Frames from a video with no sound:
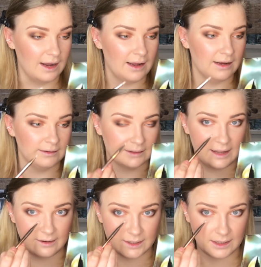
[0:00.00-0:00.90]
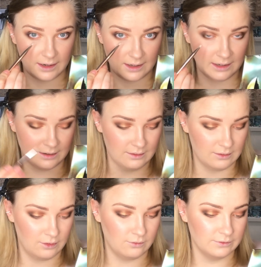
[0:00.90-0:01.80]
and carry that in
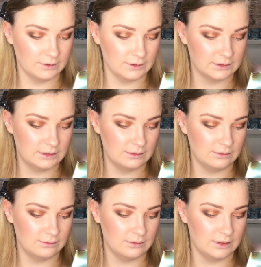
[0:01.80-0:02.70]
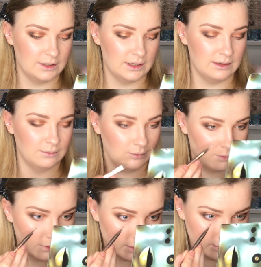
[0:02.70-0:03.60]
over to the
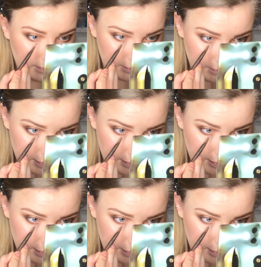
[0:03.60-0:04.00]
warm